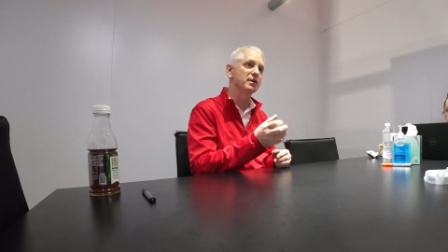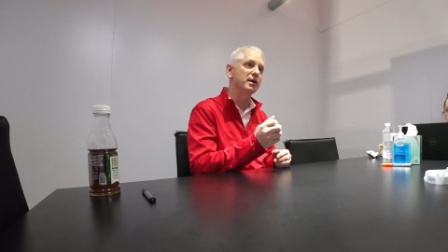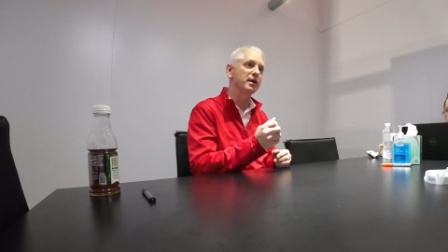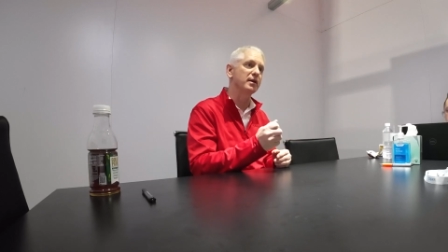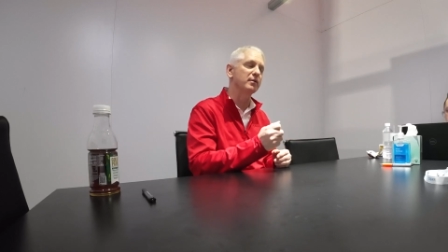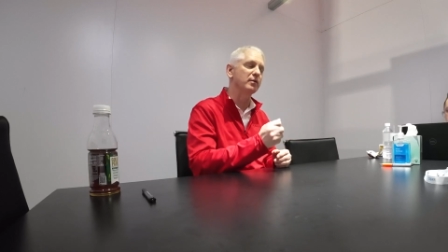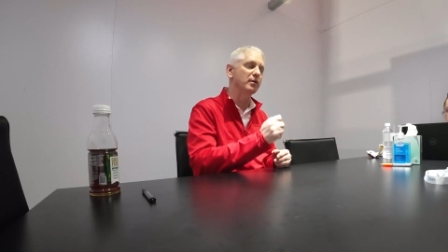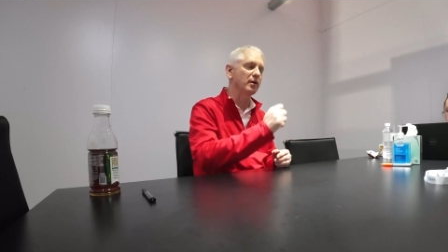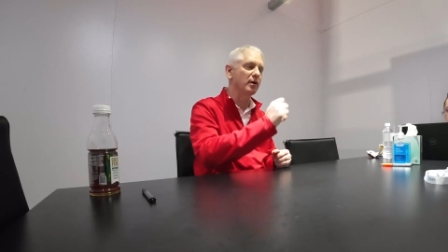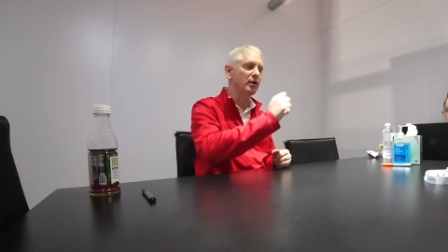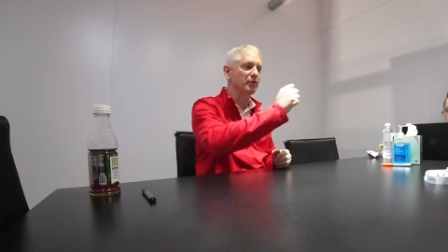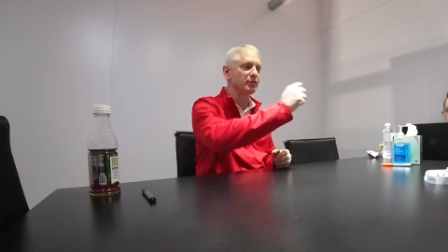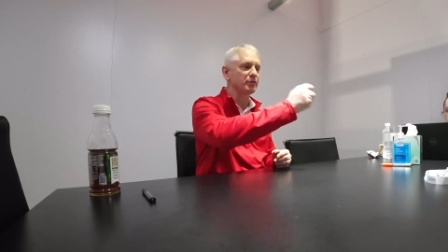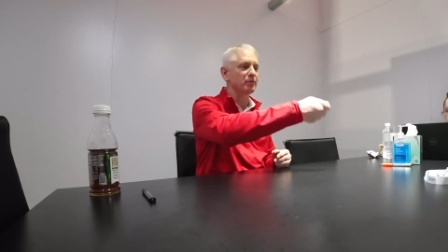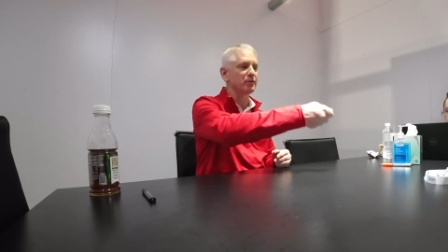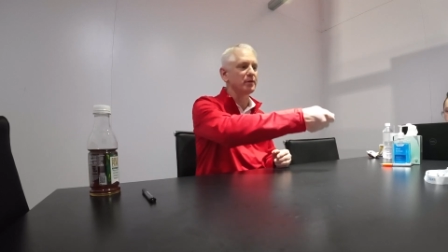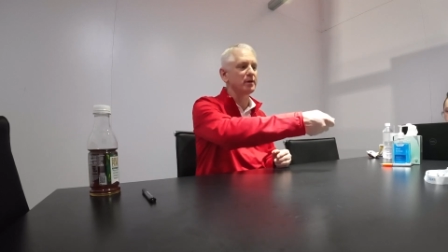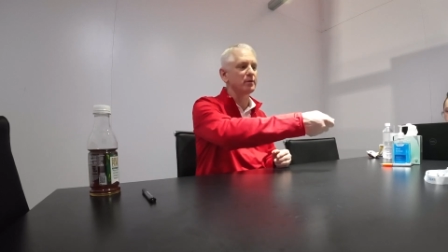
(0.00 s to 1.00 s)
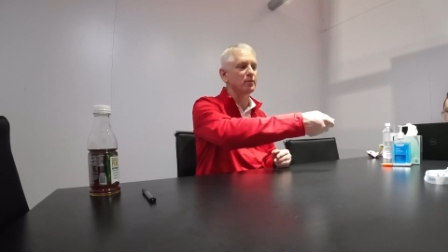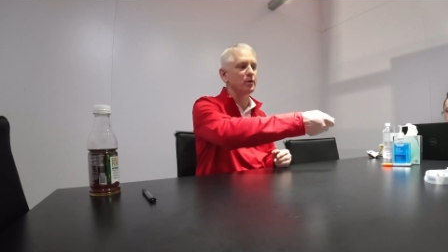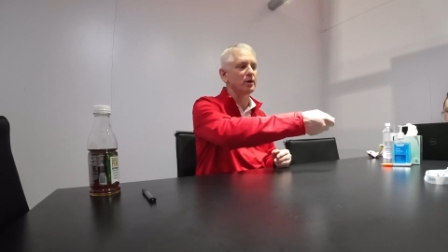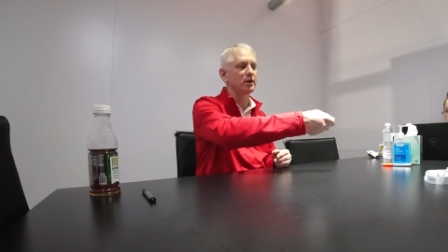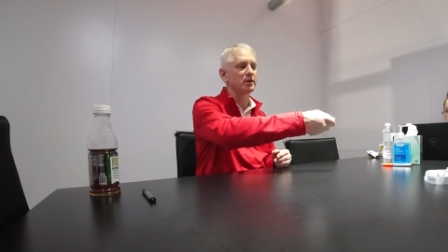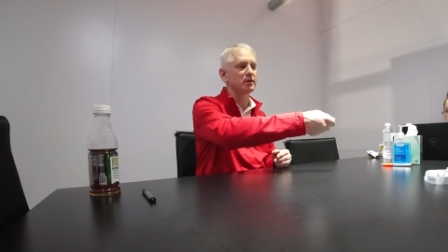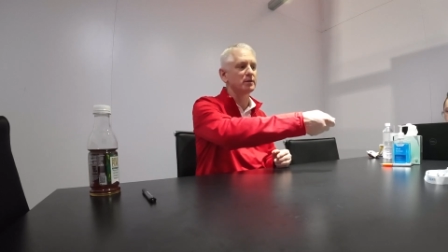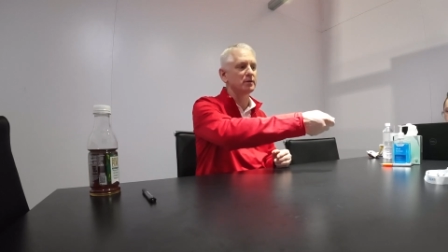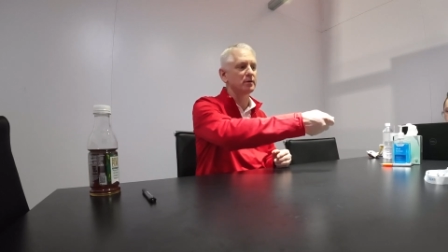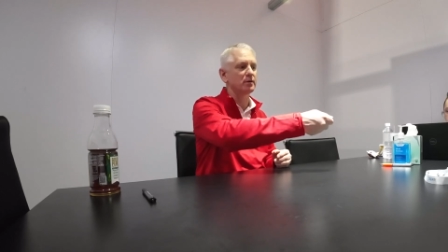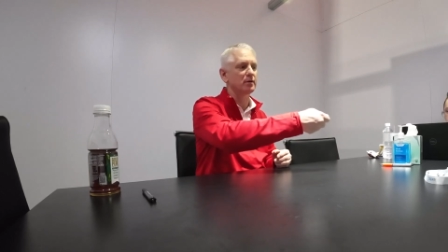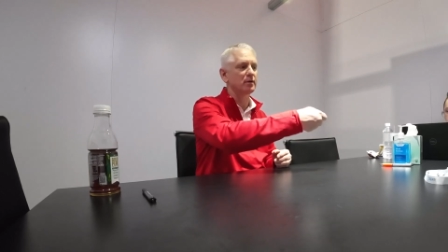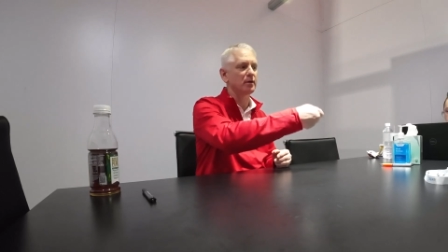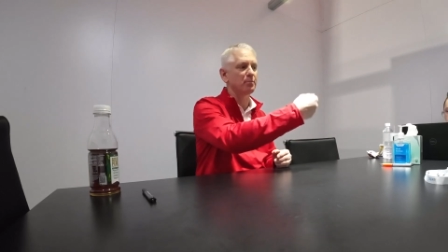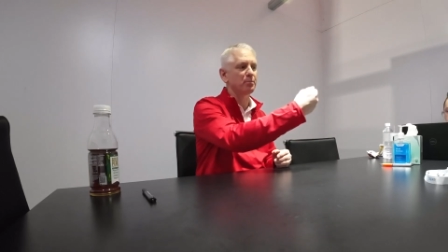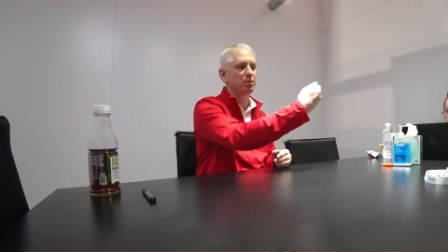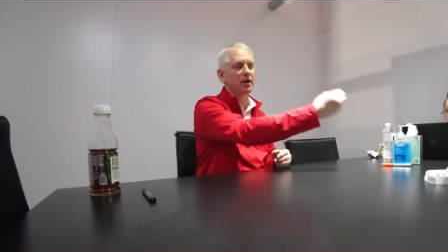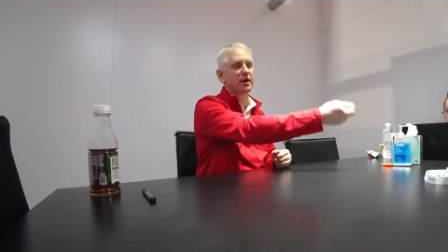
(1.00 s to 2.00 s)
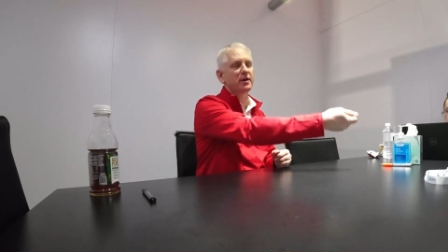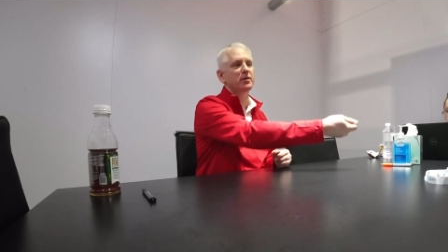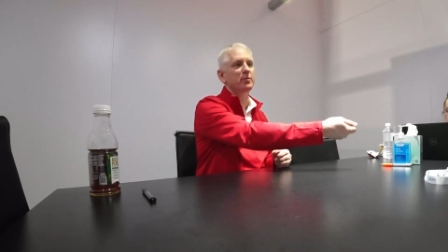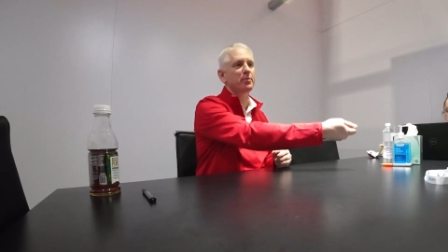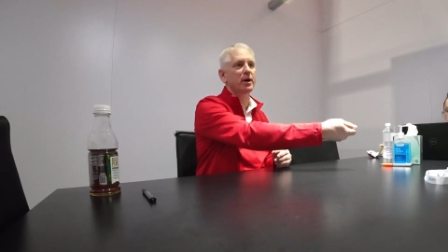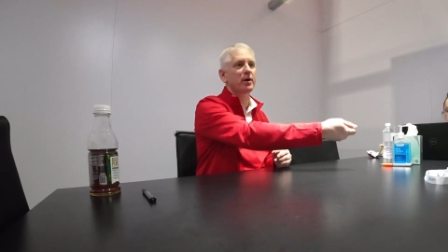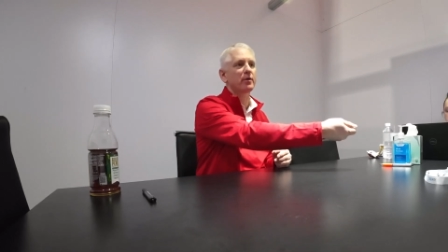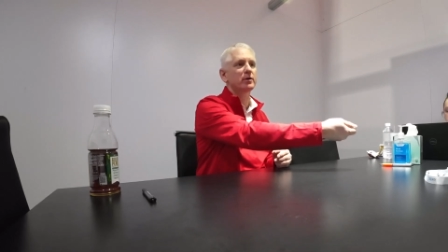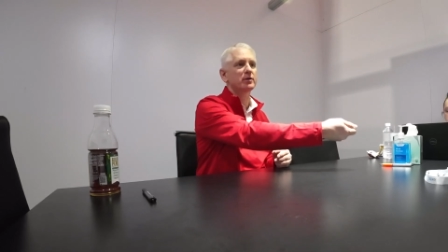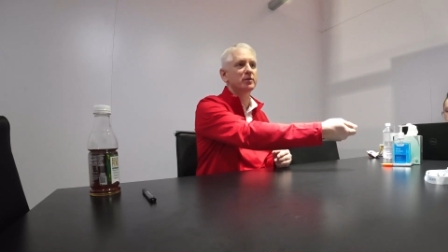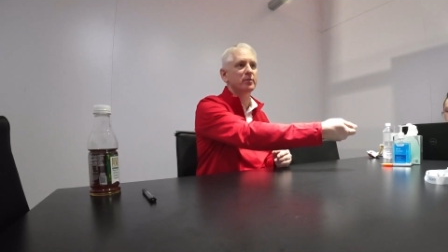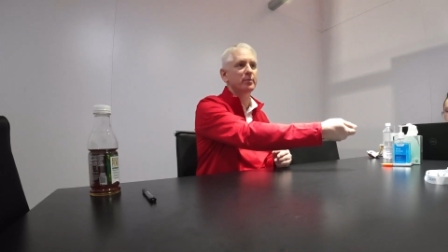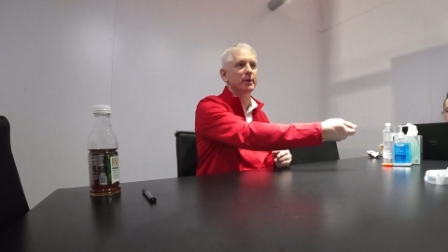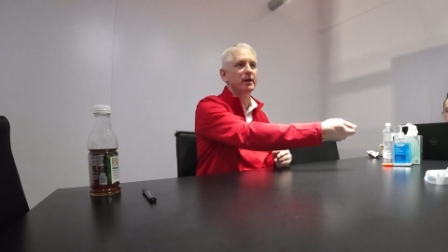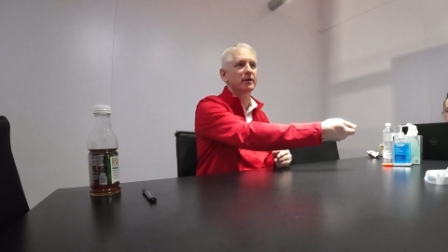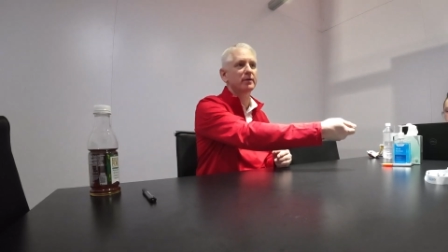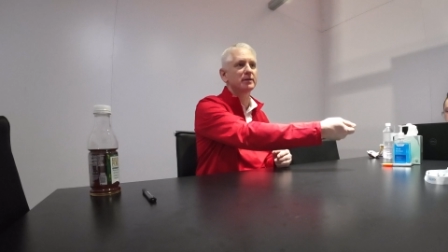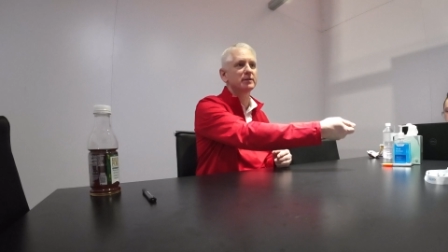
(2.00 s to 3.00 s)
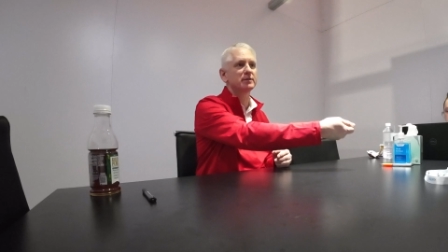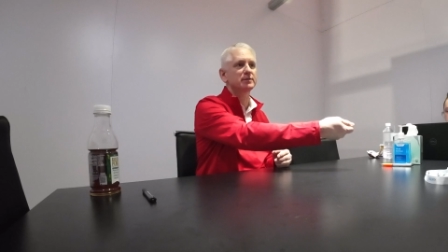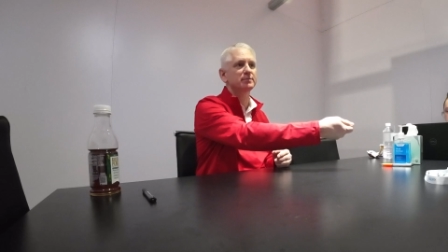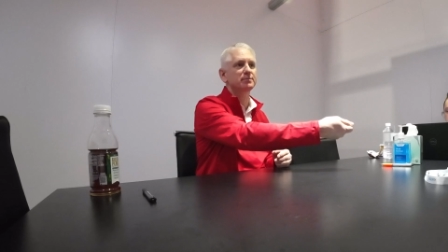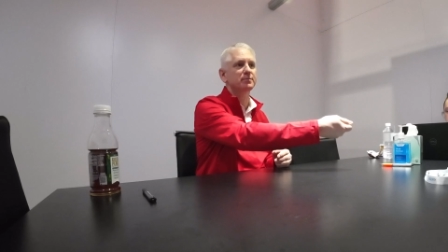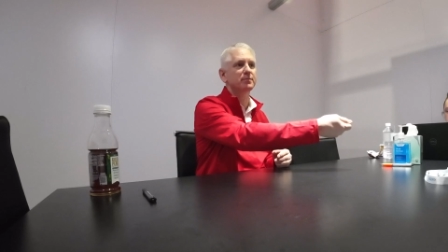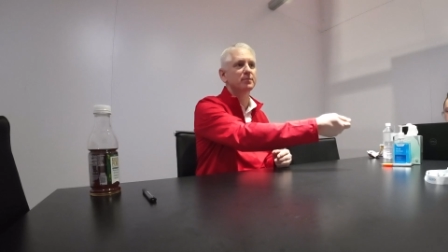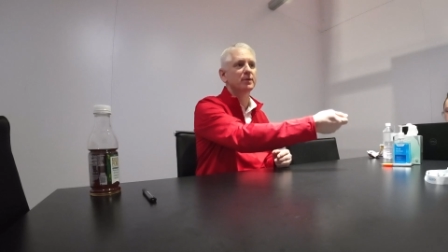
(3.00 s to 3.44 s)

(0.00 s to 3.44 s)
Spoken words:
and also then when you're applying the power to the batteries.